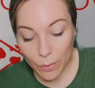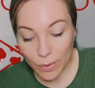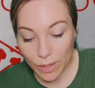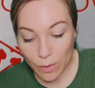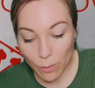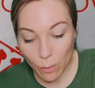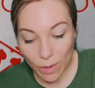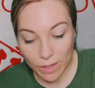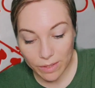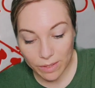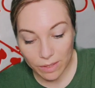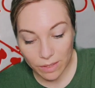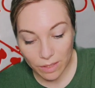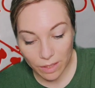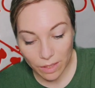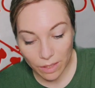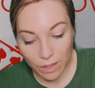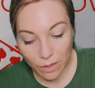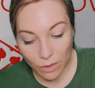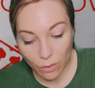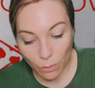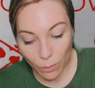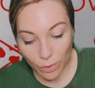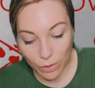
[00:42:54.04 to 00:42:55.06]
wasn't
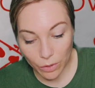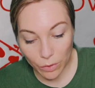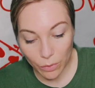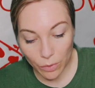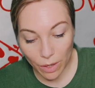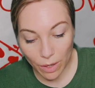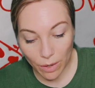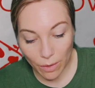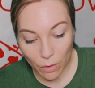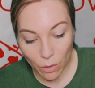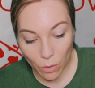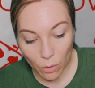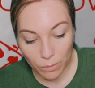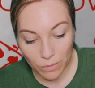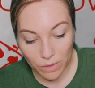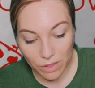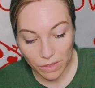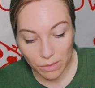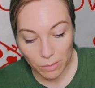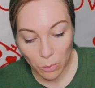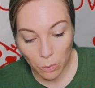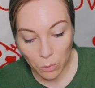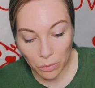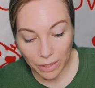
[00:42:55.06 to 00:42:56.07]
here when you got home
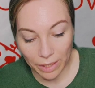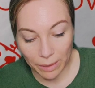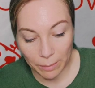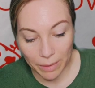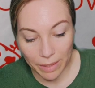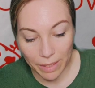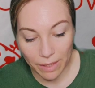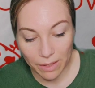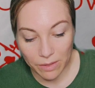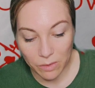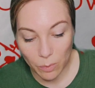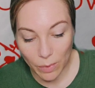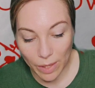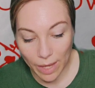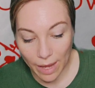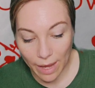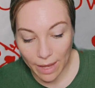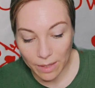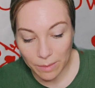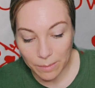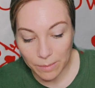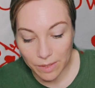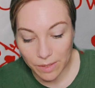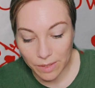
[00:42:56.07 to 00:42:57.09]
this morning because we
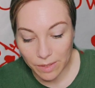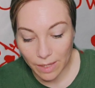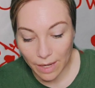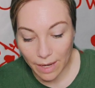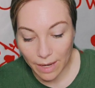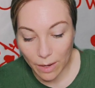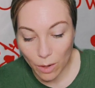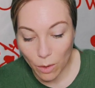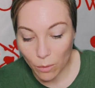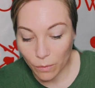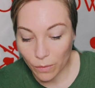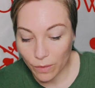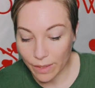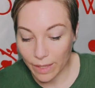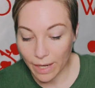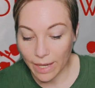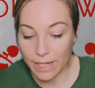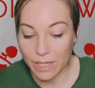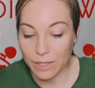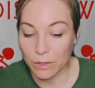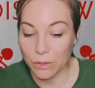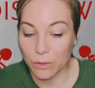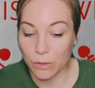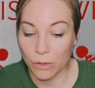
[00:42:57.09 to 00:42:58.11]
had him stay
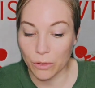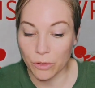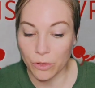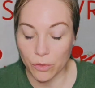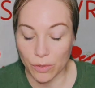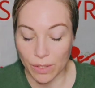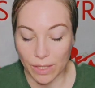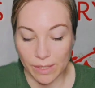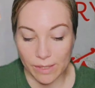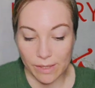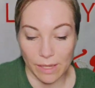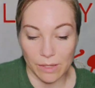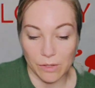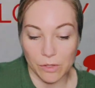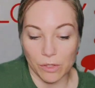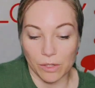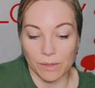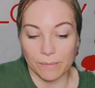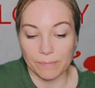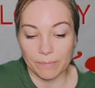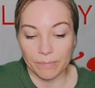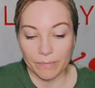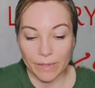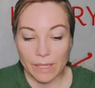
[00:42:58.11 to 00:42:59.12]
overnight at the nurturing center.
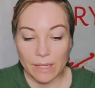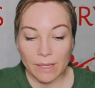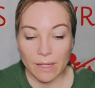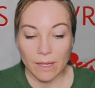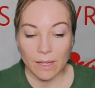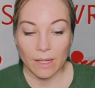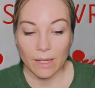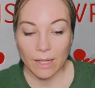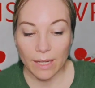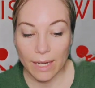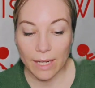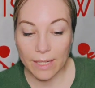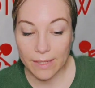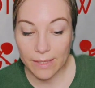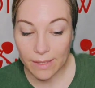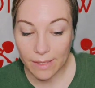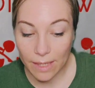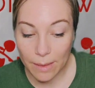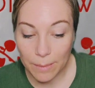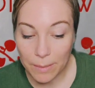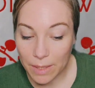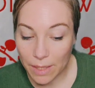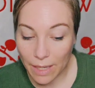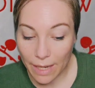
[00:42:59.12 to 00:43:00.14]
It
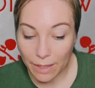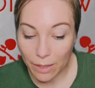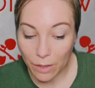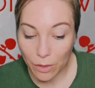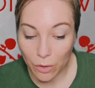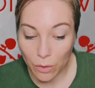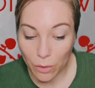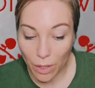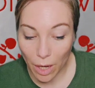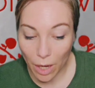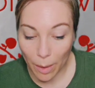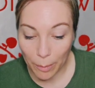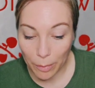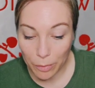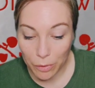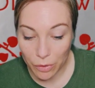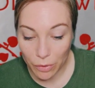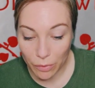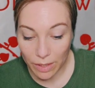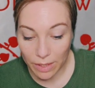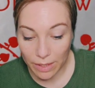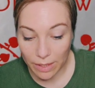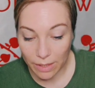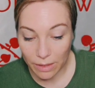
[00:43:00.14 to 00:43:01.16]
seemed like a good
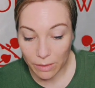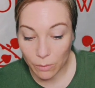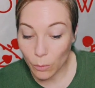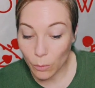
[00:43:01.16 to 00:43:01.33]
opportunity,